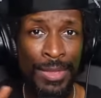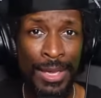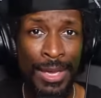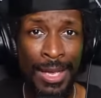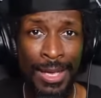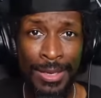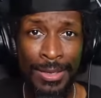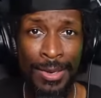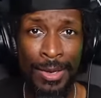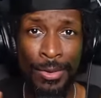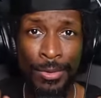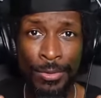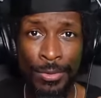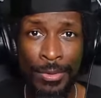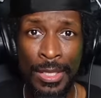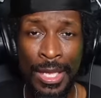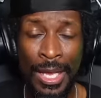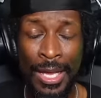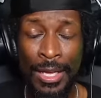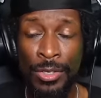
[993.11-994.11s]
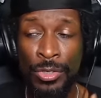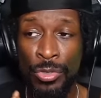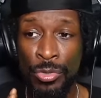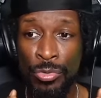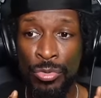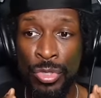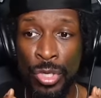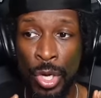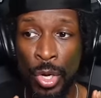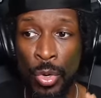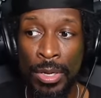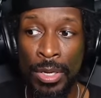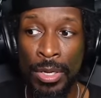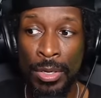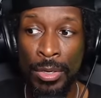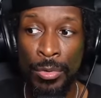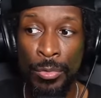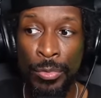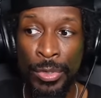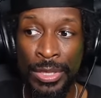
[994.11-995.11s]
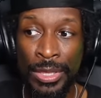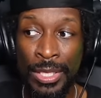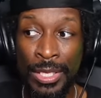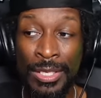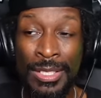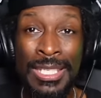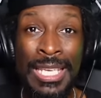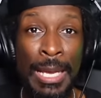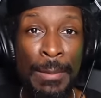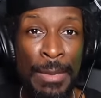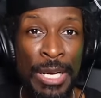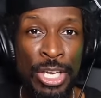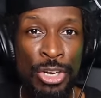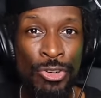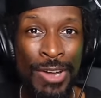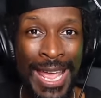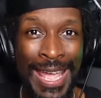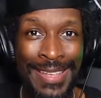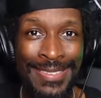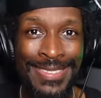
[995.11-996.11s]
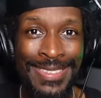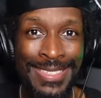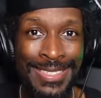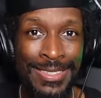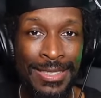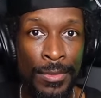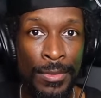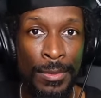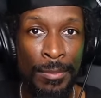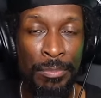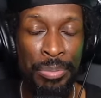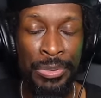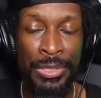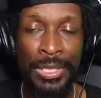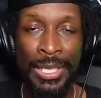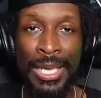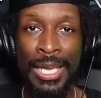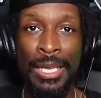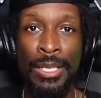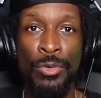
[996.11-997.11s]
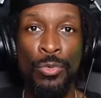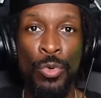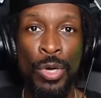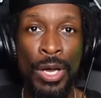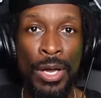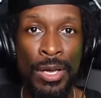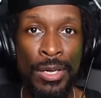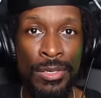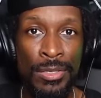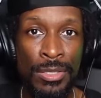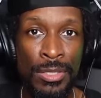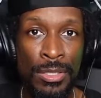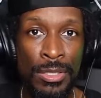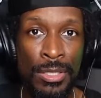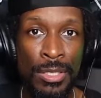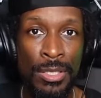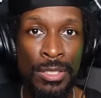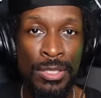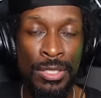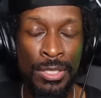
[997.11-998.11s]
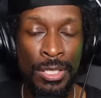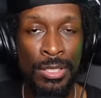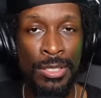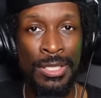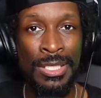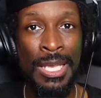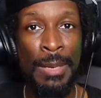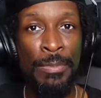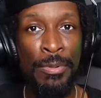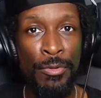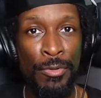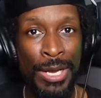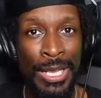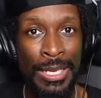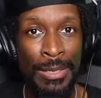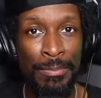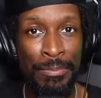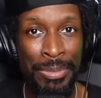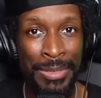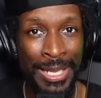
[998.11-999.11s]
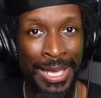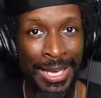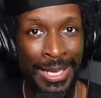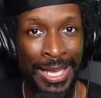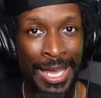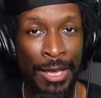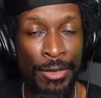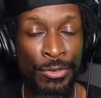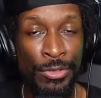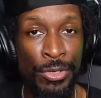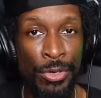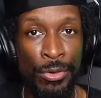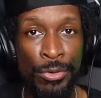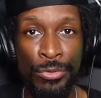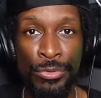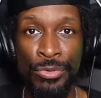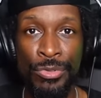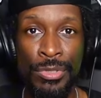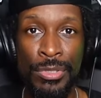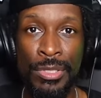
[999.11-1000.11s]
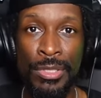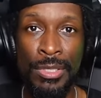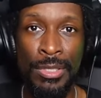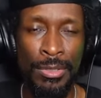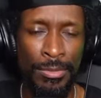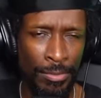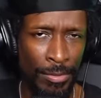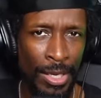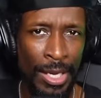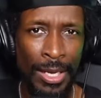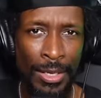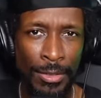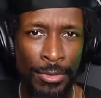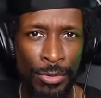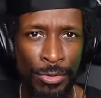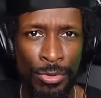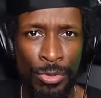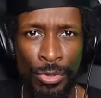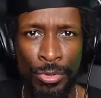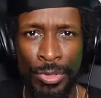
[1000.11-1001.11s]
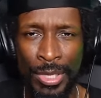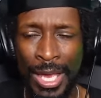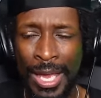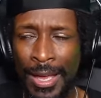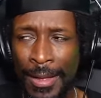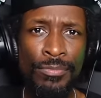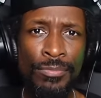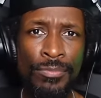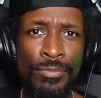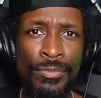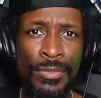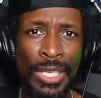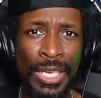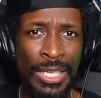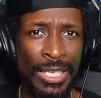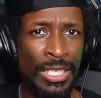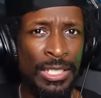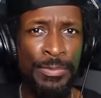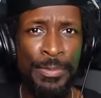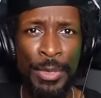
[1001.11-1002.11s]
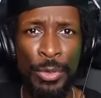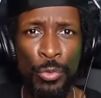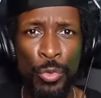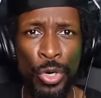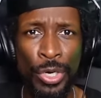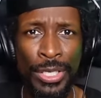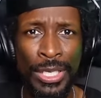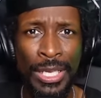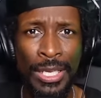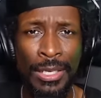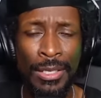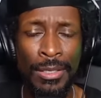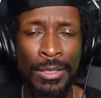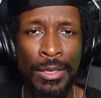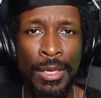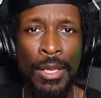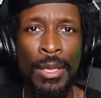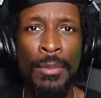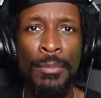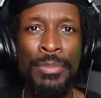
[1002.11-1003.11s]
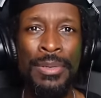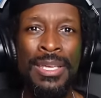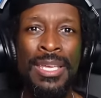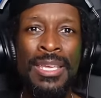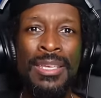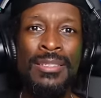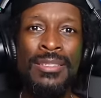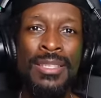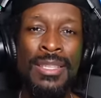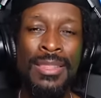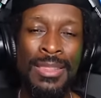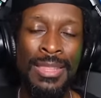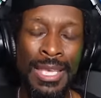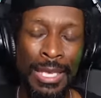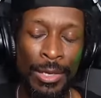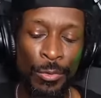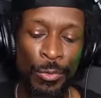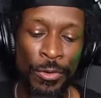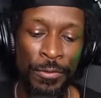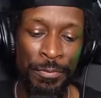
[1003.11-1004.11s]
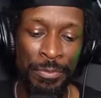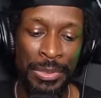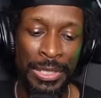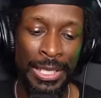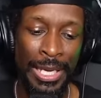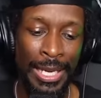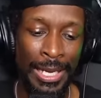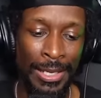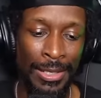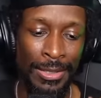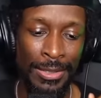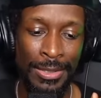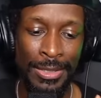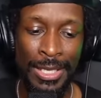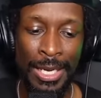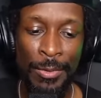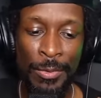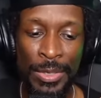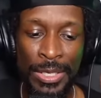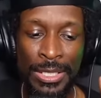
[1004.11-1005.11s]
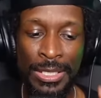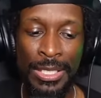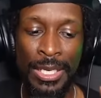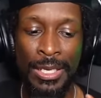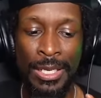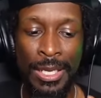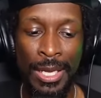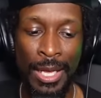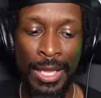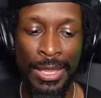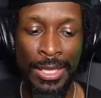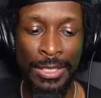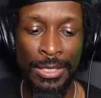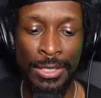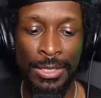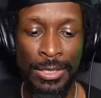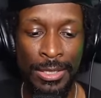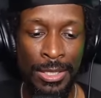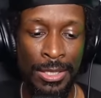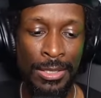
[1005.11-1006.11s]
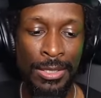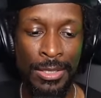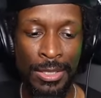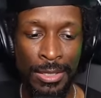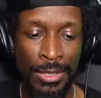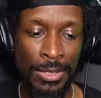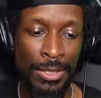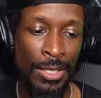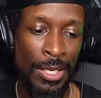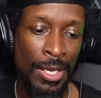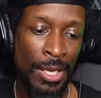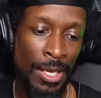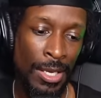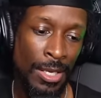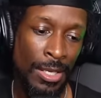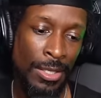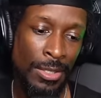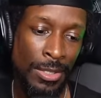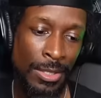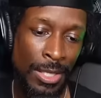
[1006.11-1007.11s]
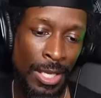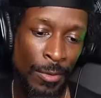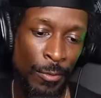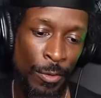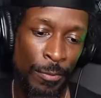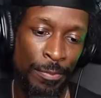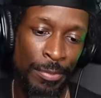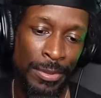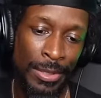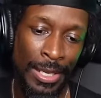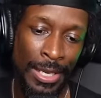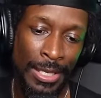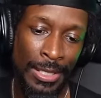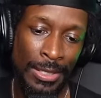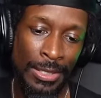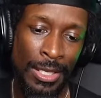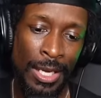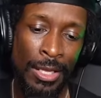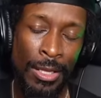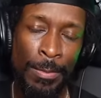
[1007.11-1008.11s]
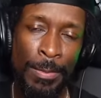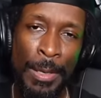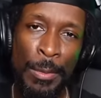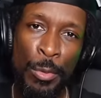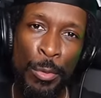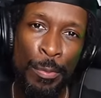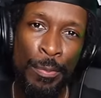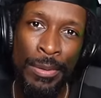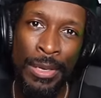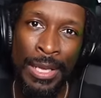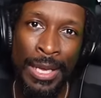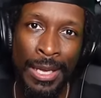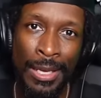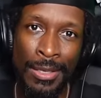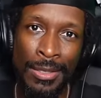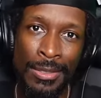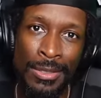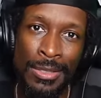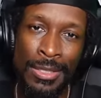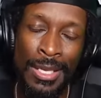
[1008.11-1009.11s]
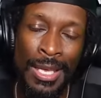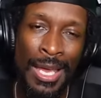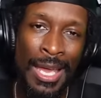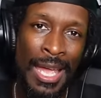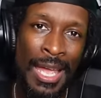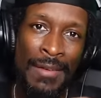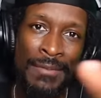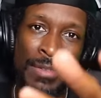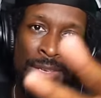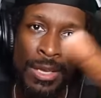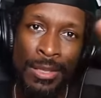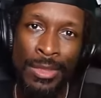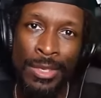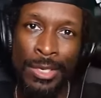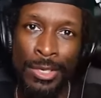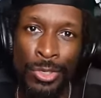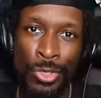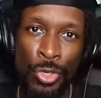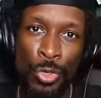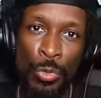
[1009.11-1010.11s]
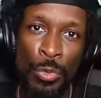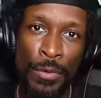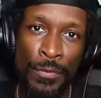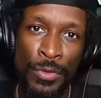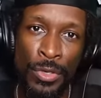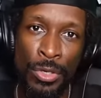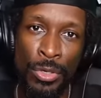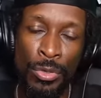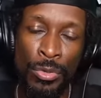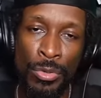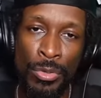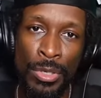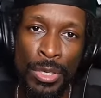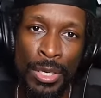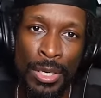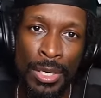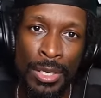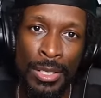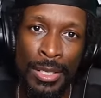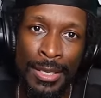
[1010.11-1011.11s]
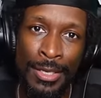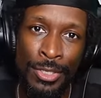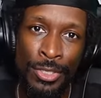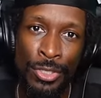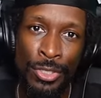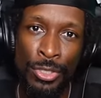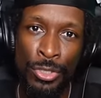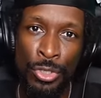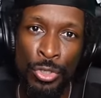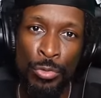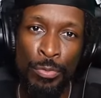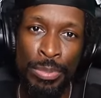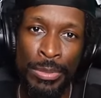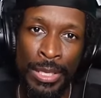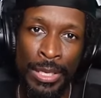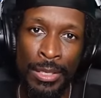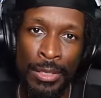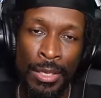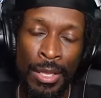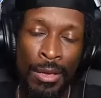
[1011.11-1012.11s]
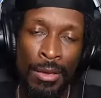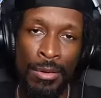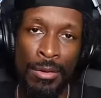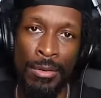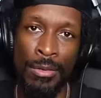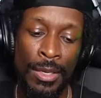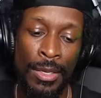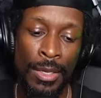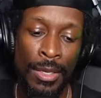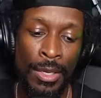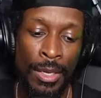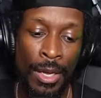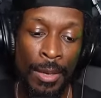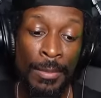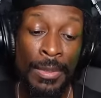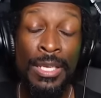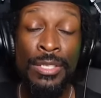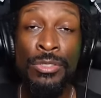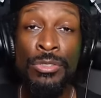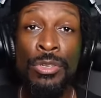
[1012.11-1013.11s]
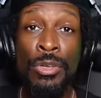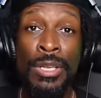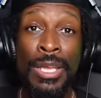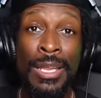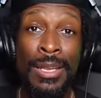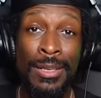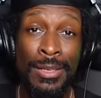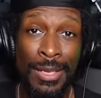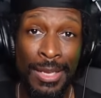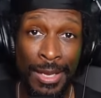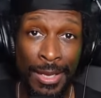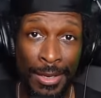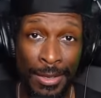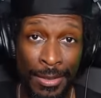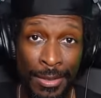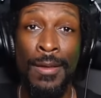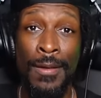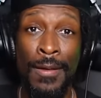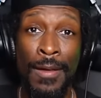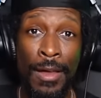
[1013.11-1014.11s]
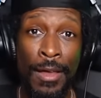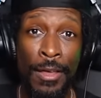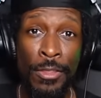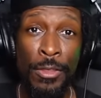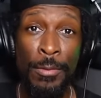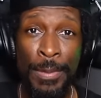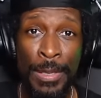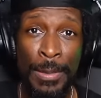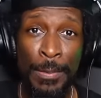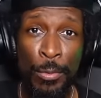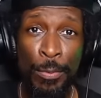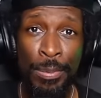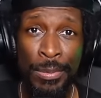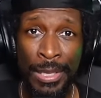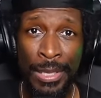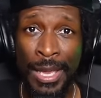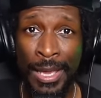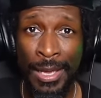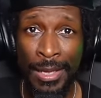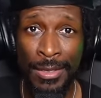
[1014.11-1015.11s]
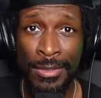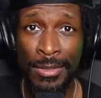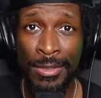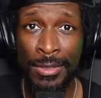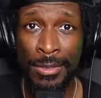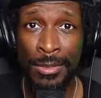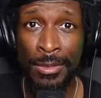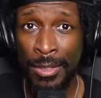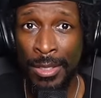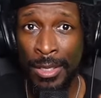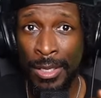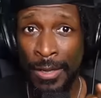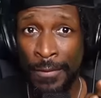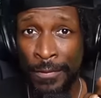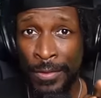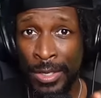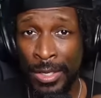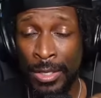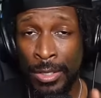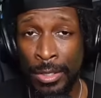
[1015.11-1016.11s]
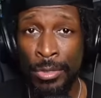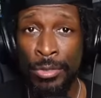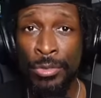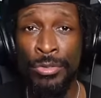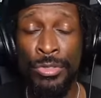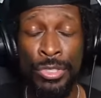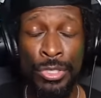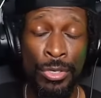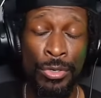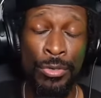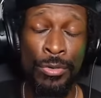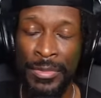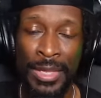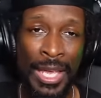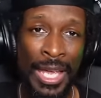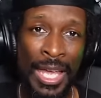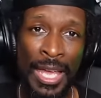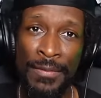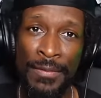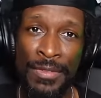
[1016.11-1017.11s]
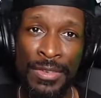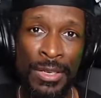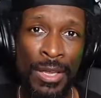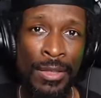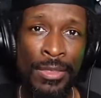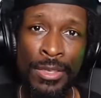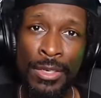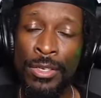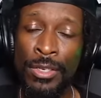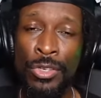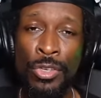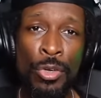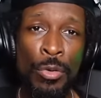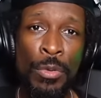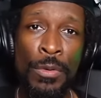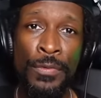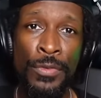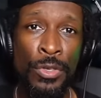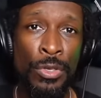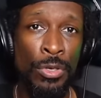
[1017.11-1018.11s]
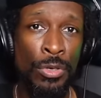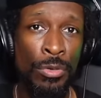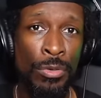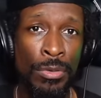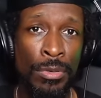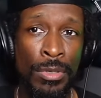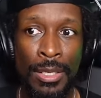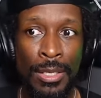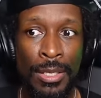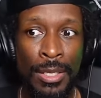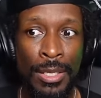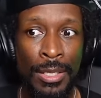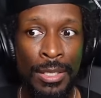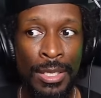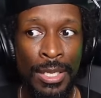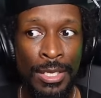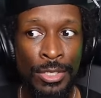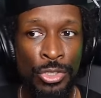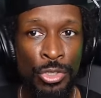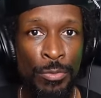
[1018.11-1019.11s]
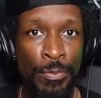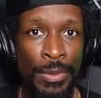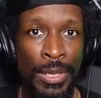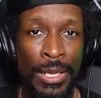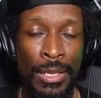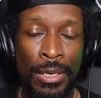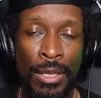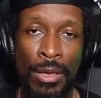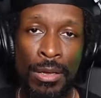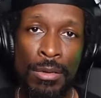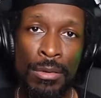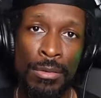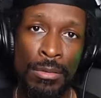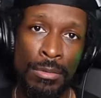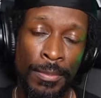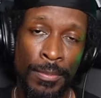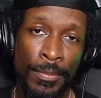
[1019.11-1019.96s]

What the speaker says: I don't. I do know what the Democrats' plan was to separate black households. I do know that. And it's been working. But here's the thing with plans. I want to tell y'all this. Here's the thing with plans. Other people's plans have nothing to do with you unless you play along. I'm going to let you know that again. Other people's plans, if it includes you, have nothing to do with you unless you play along.